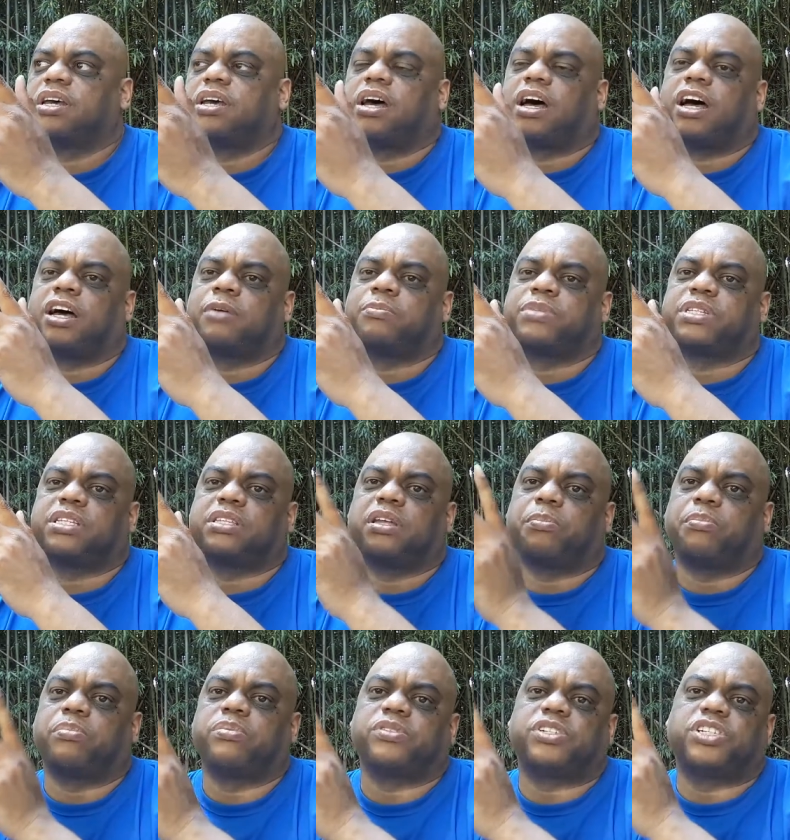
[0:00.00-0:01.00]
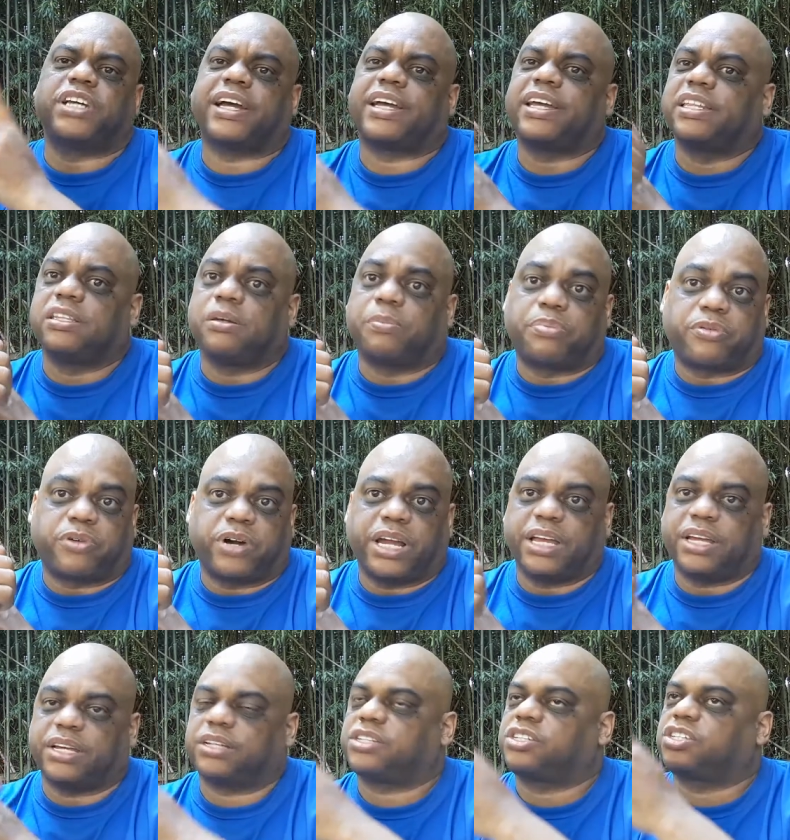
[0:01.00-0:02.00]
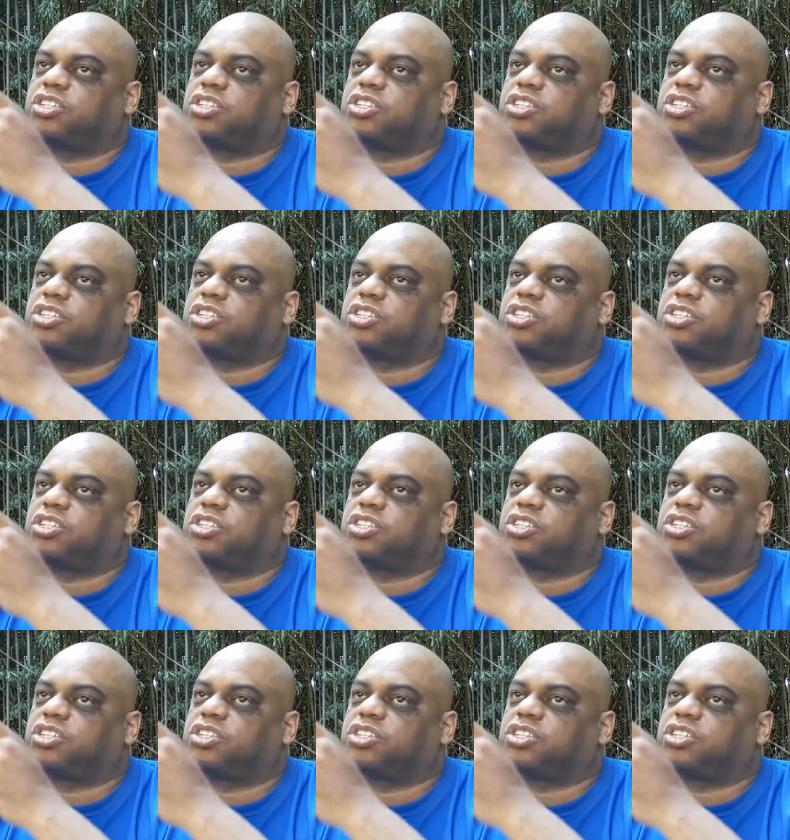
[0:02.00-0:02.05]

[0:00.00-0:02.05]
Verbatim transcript: um, the checking the brakes,